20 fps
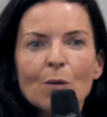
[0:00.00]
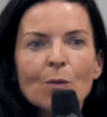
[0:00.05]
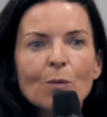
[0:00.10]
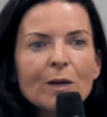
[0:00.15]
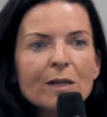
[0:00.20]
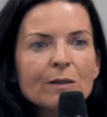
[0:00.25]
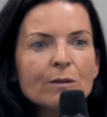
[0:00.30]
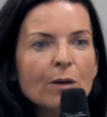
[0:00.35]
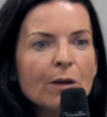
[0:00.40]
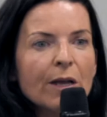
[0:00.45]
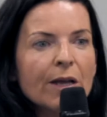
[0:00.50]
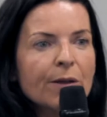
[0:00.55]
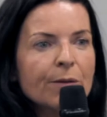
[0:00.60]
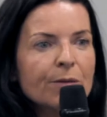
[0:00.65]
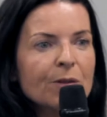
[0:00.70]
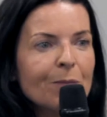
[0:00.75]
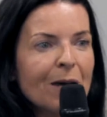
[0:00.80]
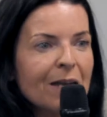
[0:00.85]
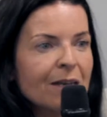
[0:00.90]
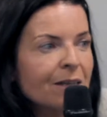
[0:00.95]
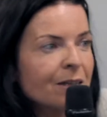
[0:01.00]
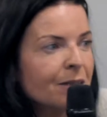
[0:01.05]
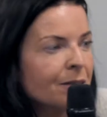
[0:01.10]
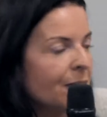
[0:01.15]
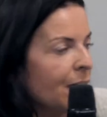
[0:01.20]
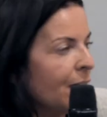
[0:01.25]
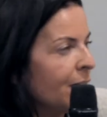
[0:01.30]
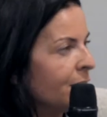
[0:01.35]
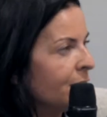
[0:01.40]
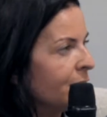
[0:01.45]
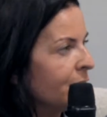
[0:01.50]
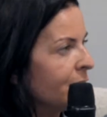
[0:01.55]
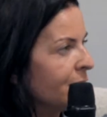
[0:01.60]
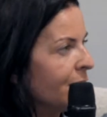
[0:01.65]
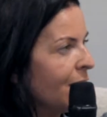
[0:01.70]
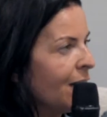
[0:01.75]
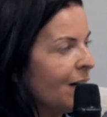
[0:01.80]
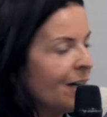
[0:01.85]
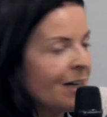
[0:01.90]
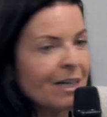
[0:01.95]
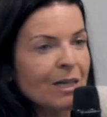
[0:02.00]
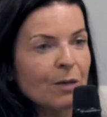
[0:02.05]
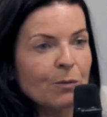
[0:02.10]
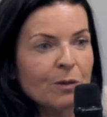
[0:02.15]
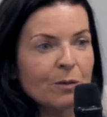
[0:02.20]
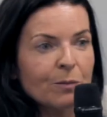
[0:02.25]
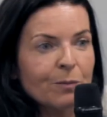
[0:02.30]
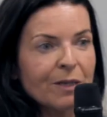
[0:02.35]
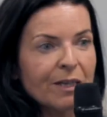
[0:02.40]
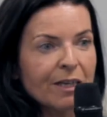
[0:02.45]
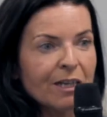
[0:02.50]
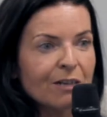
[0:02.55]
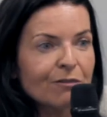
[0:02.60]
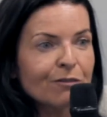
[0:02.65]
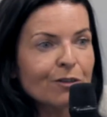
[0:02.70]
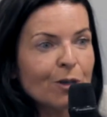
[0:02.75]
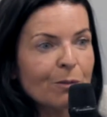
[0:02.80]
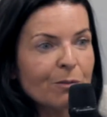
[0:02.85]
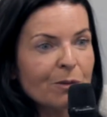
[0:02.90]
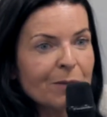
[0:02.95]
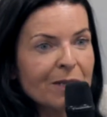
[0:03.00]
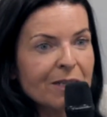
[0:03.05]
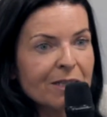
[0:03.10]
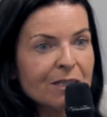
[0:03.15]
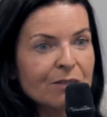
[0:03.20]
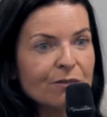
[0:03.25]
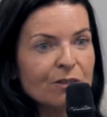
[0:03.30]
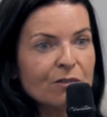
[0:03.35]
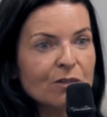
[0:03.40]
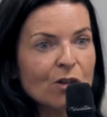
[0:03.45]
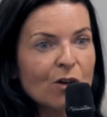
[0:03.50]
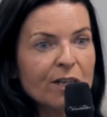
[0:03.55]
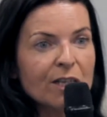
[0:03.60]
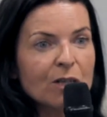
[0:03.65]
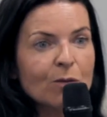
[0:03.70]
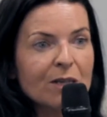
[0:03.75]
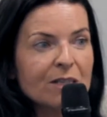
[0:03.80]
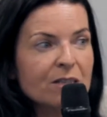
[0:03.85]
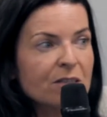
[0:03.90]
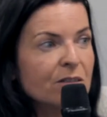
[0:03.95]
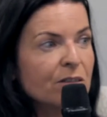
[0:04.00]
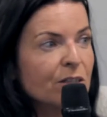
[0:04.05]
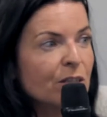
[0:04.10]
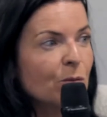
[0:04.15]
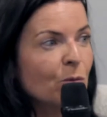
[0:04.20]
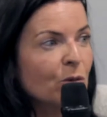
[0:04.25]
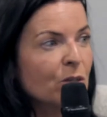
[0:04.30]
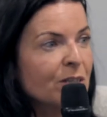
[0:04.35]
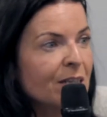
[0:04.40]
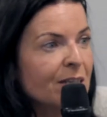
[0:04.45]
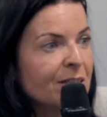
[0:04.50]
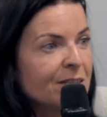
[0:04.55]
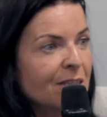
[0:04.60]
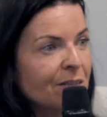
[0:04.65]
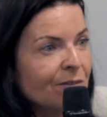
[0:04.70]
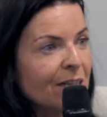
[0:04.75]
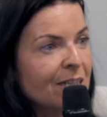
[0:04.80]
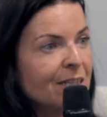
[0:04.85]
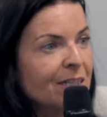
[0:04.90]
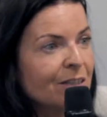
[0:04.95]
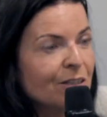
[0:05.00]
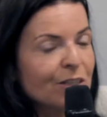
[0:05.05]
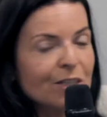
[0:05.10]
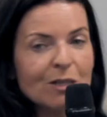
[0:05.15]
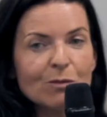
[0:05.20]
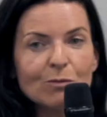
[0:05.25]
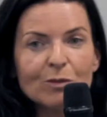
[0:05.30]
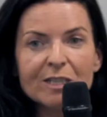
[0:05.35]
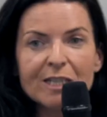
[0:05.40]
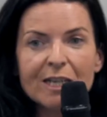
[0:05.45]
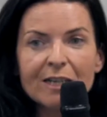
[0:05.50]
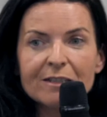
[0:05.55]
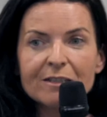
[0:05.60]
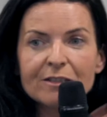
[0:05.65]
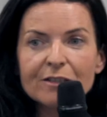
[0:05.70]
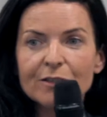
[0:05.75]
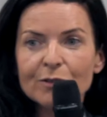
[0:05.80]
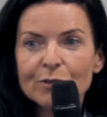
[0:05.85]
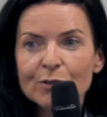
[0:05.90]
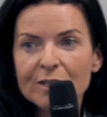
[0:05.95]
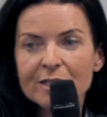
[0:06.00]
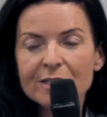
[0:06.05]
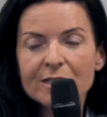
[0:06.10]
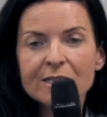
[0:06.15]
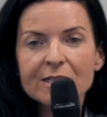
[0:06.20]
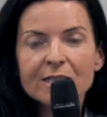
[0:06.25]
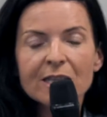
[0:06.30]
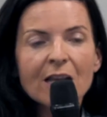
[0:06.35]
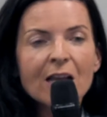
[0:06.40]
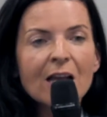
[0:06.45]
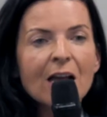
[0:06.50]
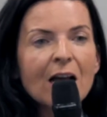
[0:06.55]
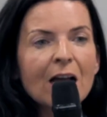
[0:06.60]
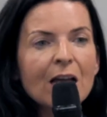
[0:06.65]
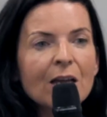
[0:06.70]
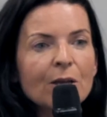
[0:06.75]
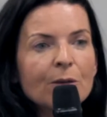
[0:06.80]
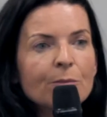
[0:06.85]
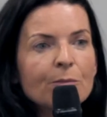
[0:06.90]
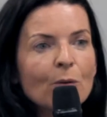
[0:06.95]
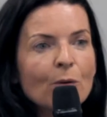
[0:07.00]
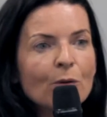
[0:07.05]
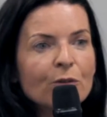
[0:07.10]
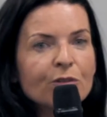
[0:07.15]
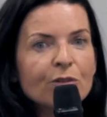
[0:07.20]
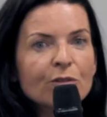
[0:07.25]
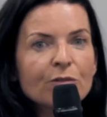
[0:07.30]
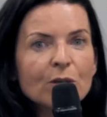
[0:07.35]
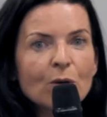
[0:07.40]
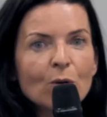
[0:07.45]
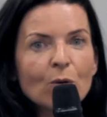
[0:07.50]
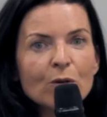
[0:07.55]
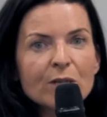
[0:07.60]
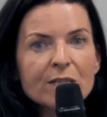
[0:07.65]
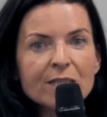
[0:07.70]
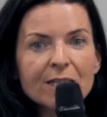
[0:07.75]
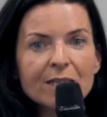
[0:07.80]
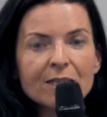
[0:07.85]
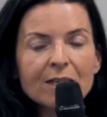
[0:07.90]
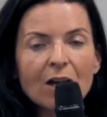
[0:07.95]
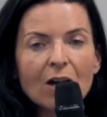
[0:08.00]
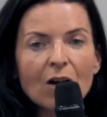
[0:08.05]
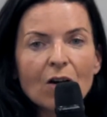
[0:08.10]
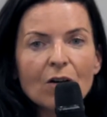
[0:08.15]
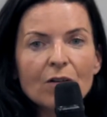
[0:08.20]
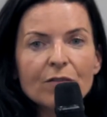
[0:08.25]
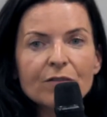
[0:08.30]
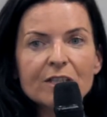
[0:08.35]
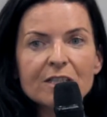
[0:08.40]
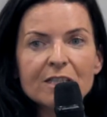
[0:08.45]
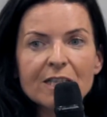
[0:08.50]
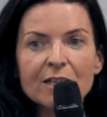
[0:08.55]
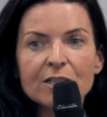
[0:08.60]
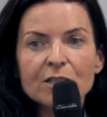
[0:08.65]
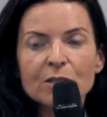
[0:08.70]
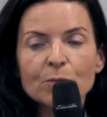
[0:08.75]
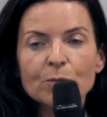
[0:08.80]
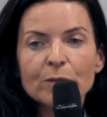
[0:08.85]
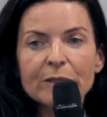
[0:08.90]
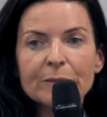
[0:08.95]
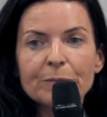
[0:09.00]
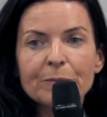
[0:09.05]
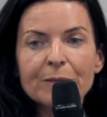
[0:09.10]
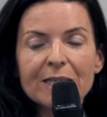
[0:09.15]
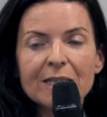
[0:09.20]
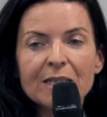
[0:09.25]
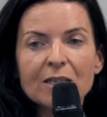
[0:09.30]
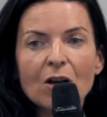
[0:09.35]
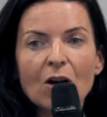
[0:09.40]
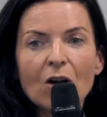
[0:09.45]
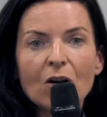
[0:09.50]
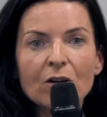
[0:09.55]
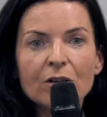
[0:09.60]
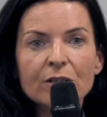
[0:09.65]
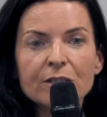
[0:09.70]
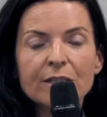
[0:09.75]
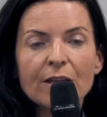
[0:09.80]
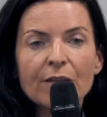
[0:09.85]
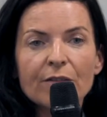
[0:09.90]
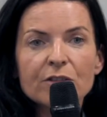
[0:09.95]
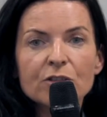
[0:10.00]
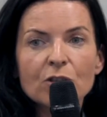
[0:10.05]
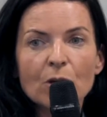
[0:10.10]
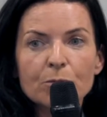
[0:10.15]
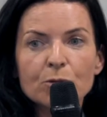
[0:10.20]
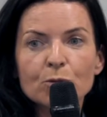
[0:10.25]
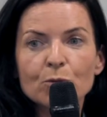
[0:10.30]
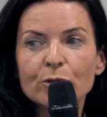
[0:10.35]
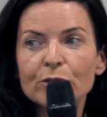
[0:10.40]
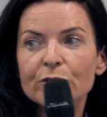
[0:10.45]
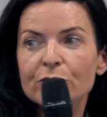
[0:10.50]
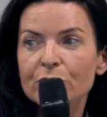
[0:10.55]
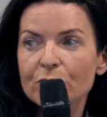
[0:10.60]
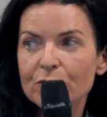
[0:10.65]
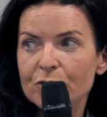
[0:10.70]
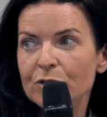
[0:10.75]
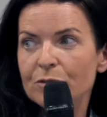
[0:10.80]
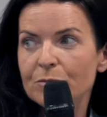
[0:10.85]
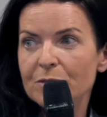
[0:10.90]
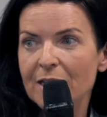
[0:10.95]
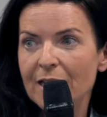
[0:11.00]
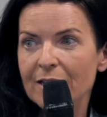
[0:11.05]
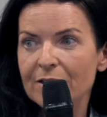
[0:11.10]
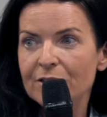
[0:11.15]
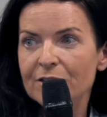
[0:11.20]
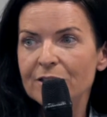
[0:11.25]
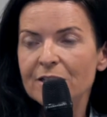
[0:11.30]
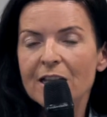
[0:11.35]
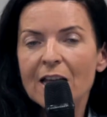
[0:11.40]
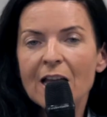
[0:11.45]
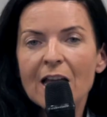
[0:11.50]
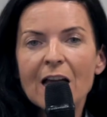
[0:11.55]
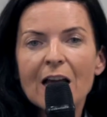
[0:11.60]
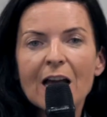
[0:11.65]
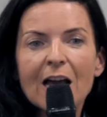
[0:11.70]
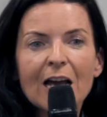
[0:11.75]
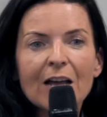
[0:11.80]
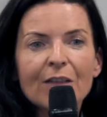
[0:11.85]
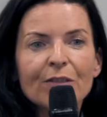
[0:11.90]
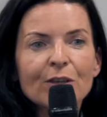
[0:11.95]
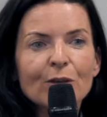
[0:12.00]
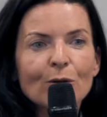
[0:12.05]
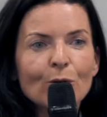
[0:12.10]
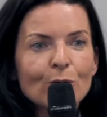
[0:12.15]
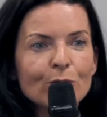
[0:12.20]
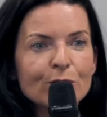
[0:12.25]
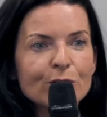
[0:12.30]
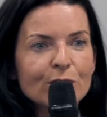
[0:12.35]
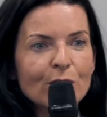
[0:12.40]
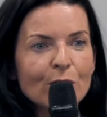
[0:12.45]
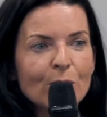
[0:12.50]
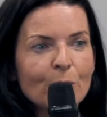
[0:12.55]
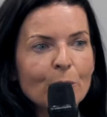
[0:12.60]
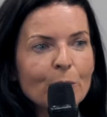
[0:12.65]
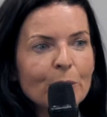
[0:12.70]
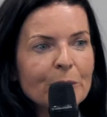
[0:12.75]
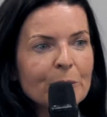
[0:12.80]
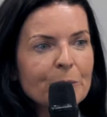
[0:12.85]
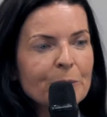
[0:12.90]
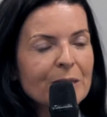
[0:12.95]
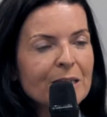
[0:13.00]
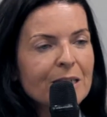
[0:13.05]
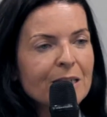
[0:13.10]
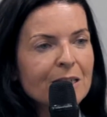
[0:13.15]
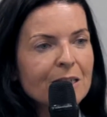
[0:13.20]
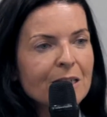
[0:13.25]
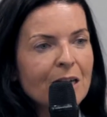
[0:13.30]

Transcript: Well, the panel and I will be here for a couple of minutes if you've got any questions that you want to ask directly that you didn't want to ask the audience. Also, a recording of the session will be on Top Drawer's YouTube channel, and the audio will be